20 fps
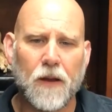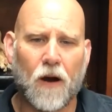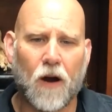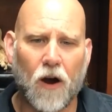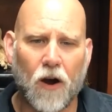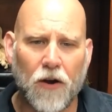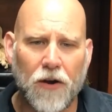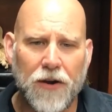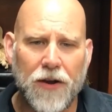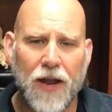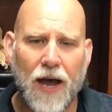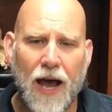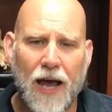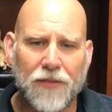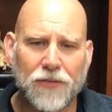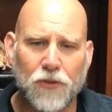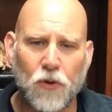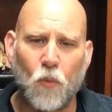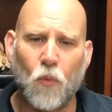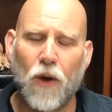are
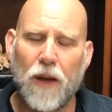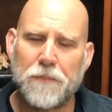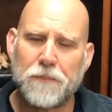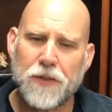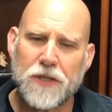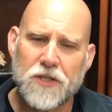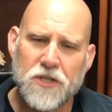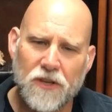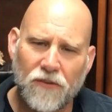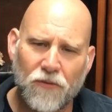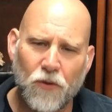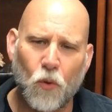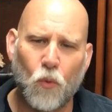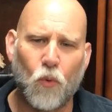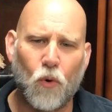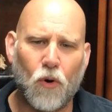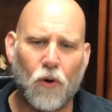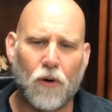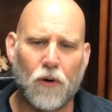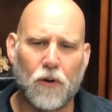not the weapons of the
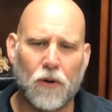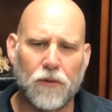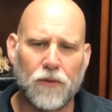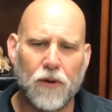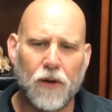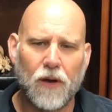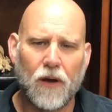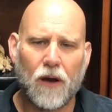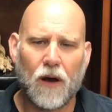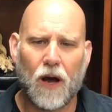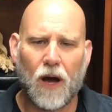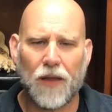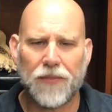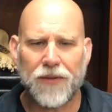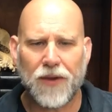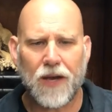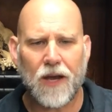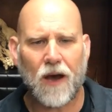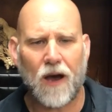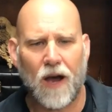world. On
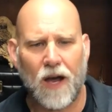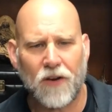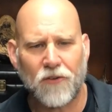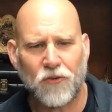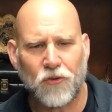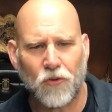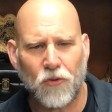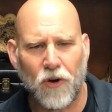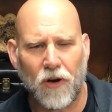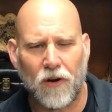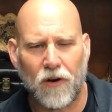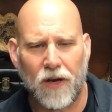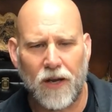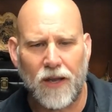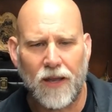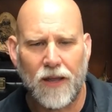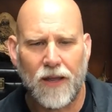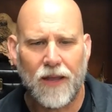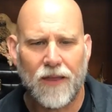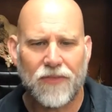the
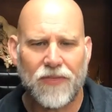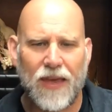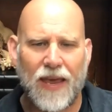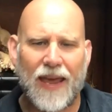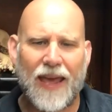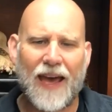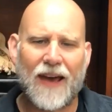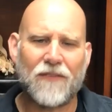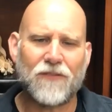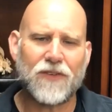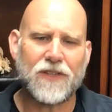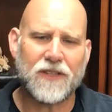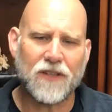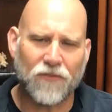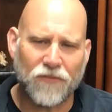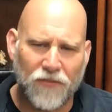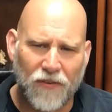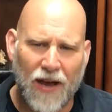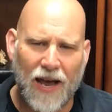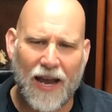contrary, they have
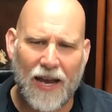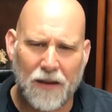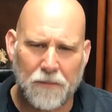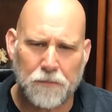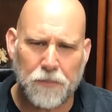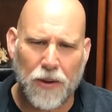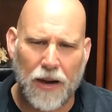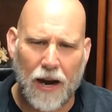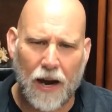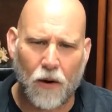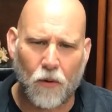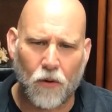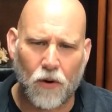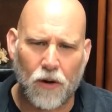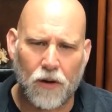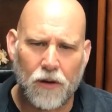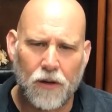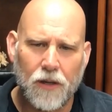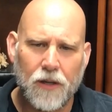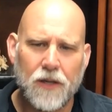divine
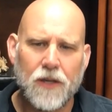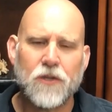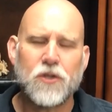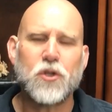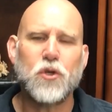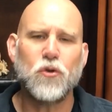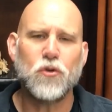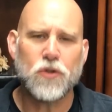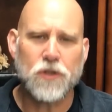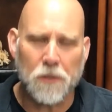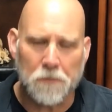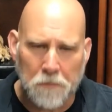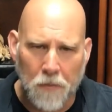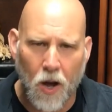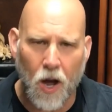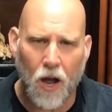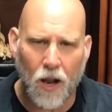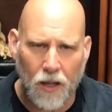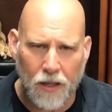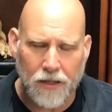power to
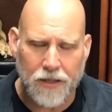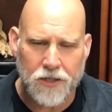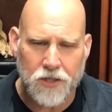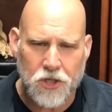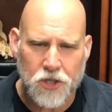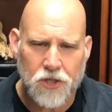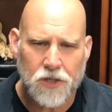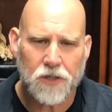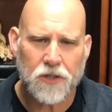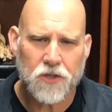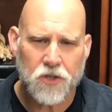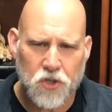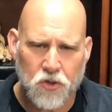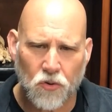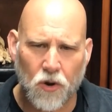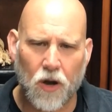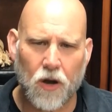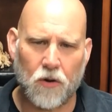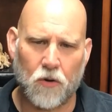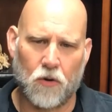demolish
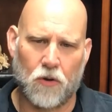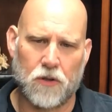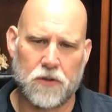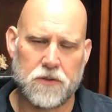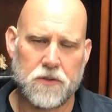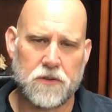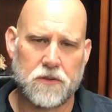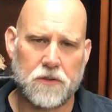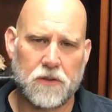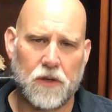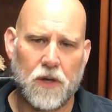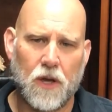strongholds.